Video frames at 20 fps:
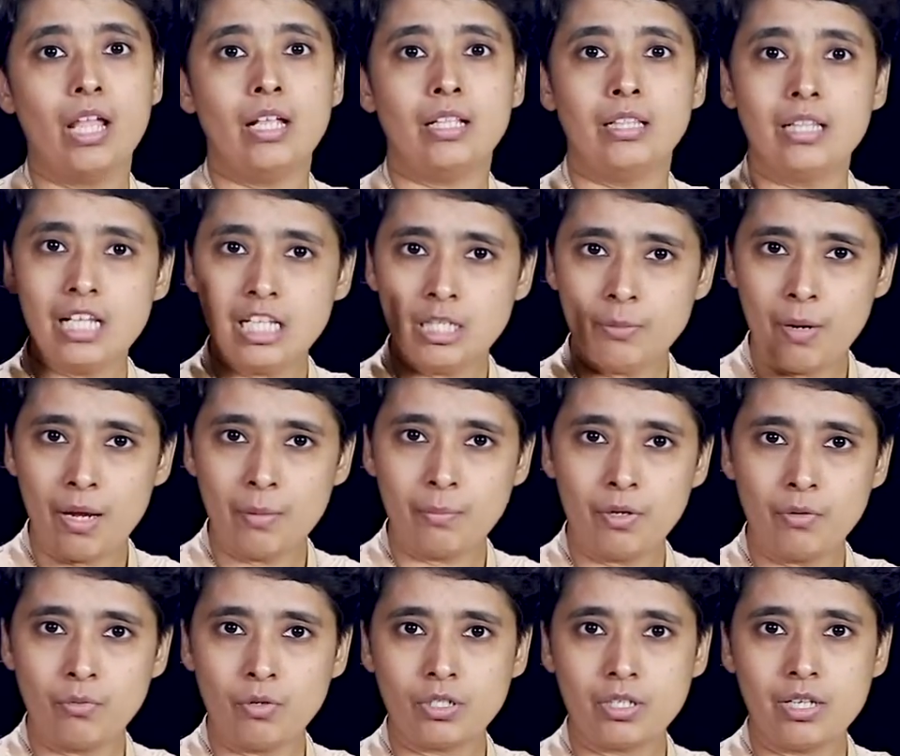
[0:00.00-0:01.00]
This
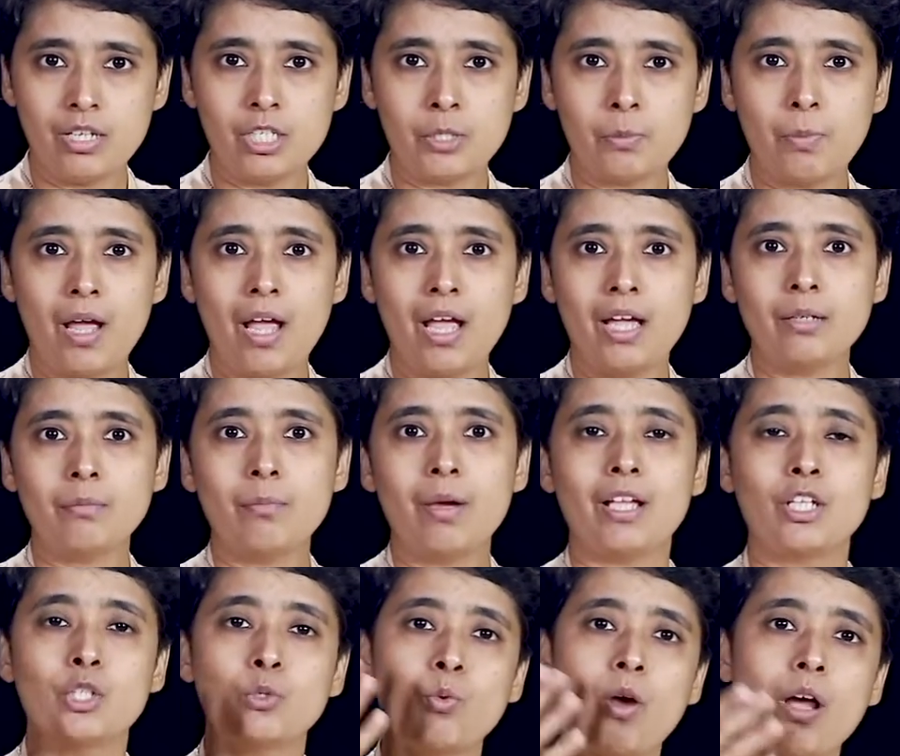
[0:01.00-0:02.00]
paper was inspired
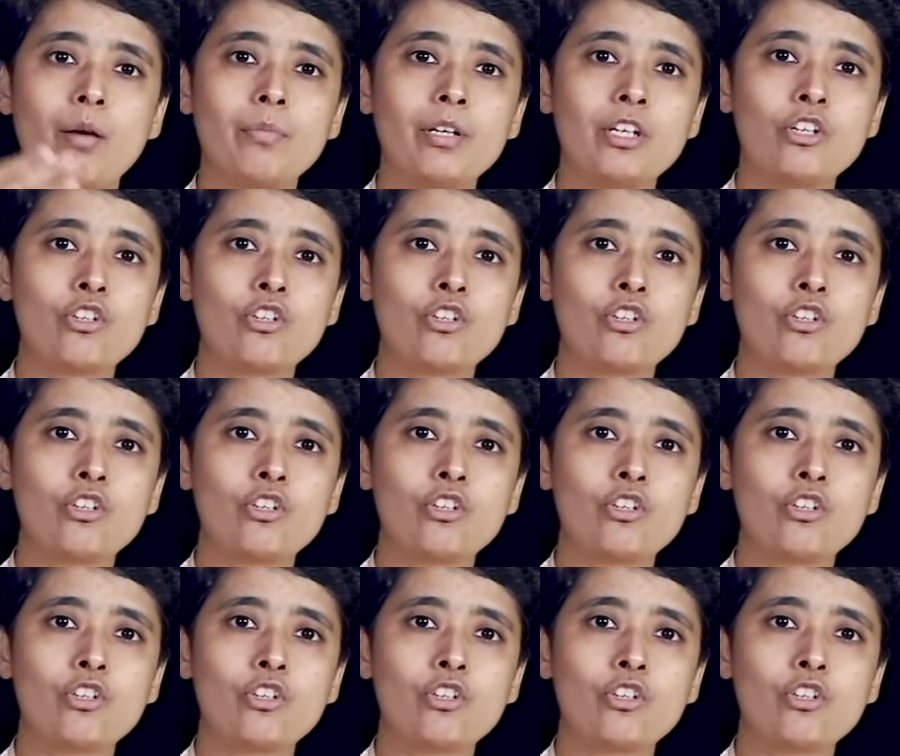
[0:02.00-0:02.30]
by Swami